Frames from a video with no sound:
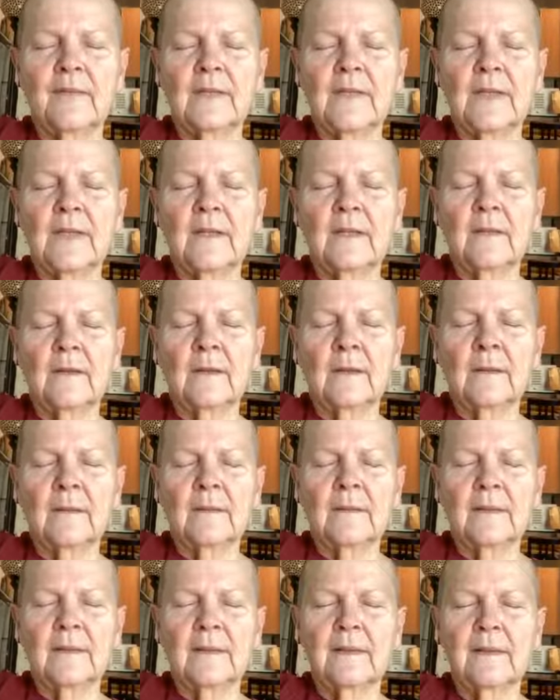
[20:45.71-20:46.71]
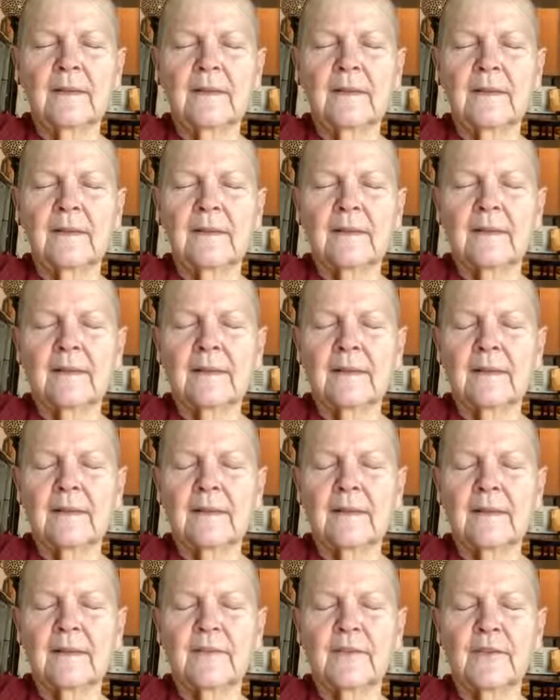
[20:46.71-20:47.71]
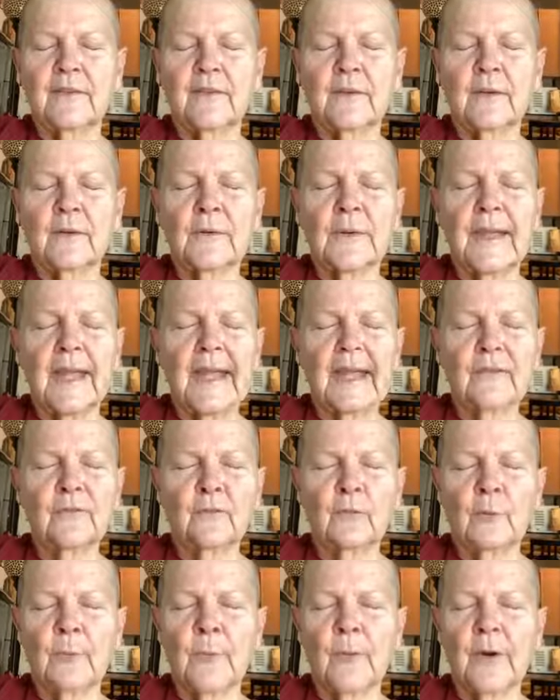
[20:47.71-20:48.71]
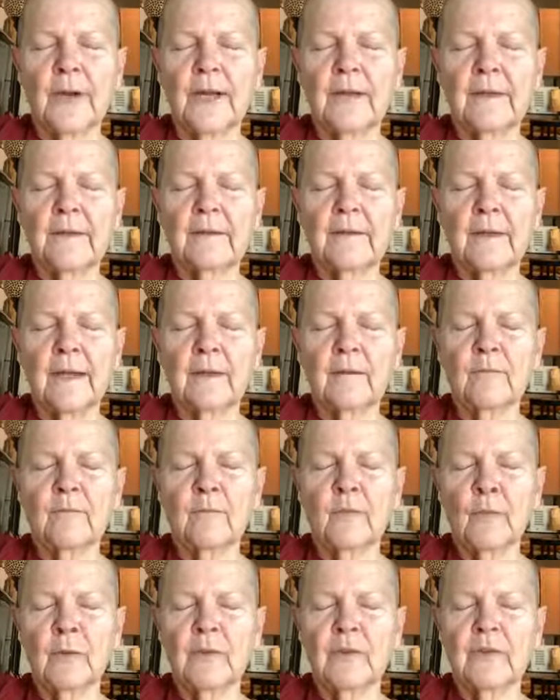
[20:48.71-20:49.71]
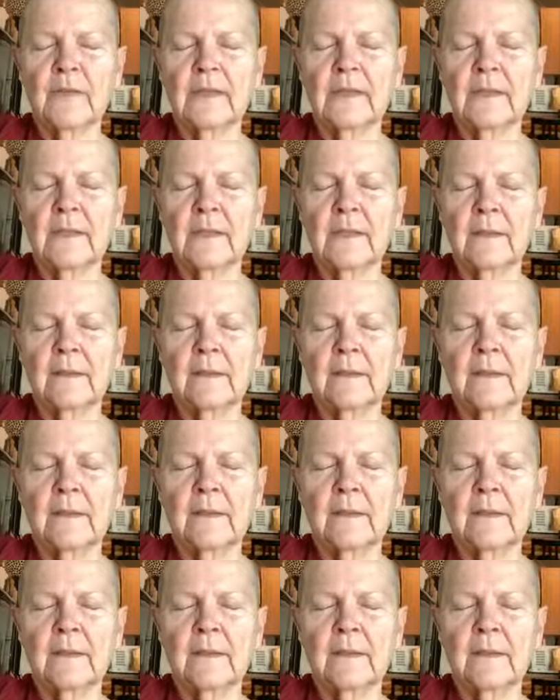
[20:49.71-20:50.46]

feel just our natural breath, not forcing it,